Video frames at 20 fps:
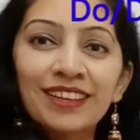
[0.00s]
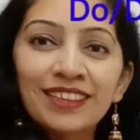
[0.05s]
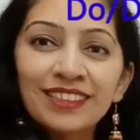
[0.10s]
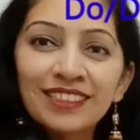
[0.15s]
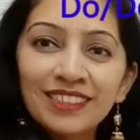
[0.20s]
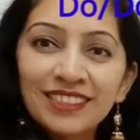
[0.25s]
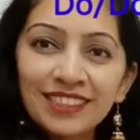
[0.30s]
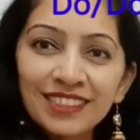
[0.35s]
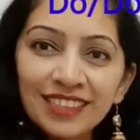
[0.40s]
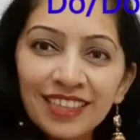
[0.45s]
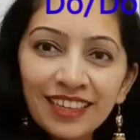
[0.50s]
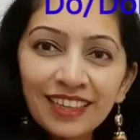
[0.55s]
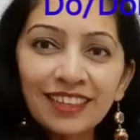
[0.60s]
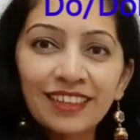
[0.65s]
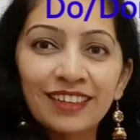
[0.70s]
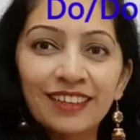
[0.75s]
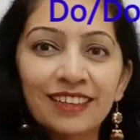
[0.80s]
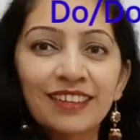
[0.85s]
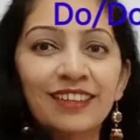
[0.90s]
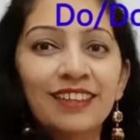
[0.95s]

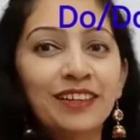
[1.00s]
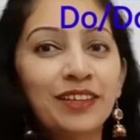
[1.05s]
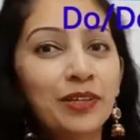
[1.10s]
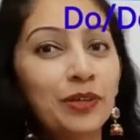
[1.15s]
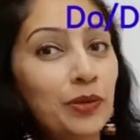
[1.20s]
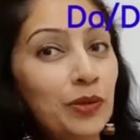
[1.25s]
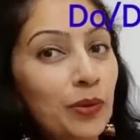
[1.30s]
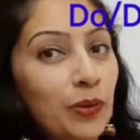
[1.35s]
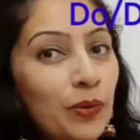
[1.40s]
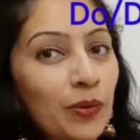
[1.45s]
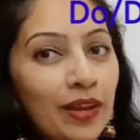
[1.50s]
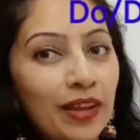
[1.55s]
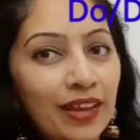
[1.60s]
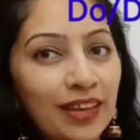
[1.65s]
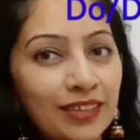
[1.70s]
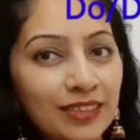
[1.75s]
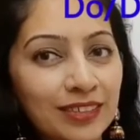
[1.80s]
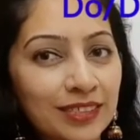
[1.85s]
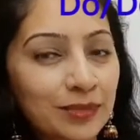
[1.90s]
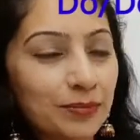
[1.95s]
Sing. No
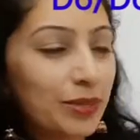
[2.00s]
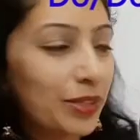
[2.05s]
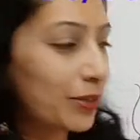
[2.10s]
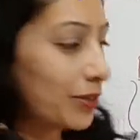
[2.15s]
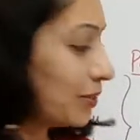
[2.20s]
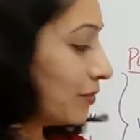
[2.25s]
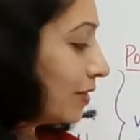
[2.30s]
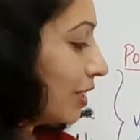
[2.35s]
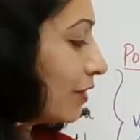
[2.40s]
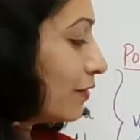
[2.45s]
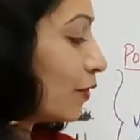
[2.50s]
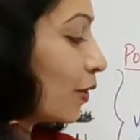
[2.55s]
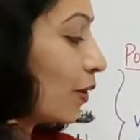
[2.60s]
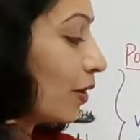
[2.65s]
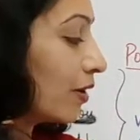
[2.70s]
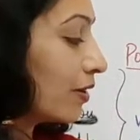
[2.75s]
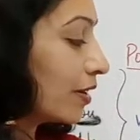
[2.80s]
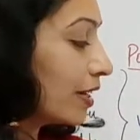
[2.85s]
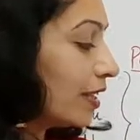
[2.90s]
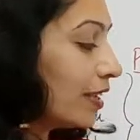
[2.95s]
s, because we have
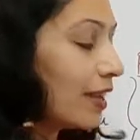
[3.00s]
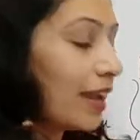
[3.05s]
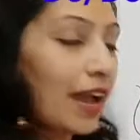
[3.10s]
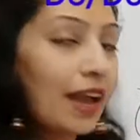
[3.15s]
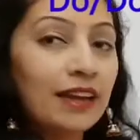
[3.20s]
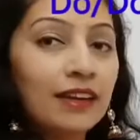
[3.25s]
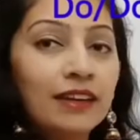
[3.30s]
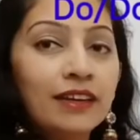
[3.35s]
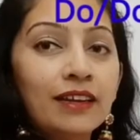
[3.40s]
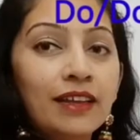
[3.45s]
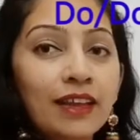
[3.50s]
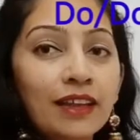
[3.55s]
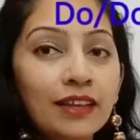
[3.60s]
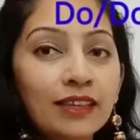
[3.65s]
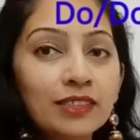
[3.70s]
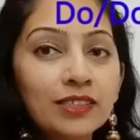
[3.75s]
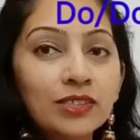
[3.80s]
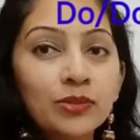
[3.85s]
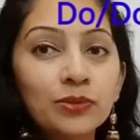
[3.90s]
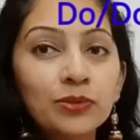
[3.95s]
already added
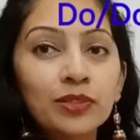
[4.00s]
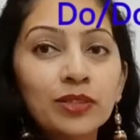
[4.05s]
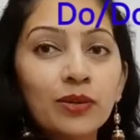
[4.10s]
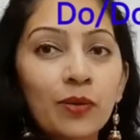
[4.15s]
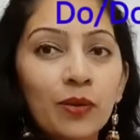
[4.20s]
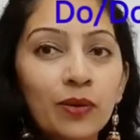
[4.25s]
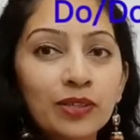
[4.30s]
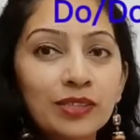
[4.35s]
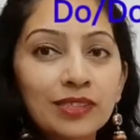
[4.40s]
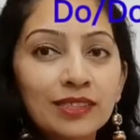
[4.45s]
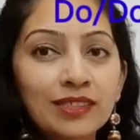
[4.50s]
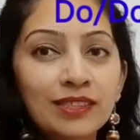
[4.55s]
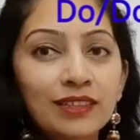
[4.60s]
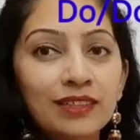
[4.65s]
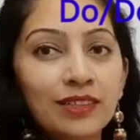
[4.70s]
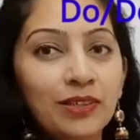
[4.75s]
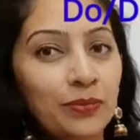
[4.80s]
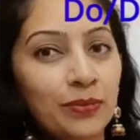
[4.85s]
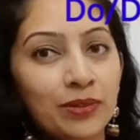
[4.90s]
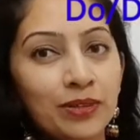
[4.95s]
s to the
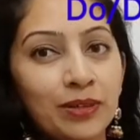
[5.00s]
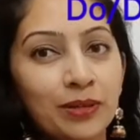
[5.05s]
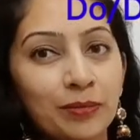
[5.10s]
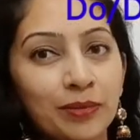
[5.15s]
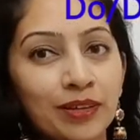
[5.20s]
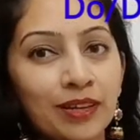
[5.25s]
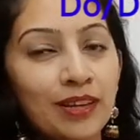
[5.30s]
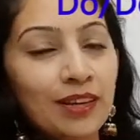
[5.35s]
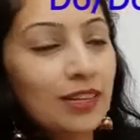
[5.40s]
auxiliary verb.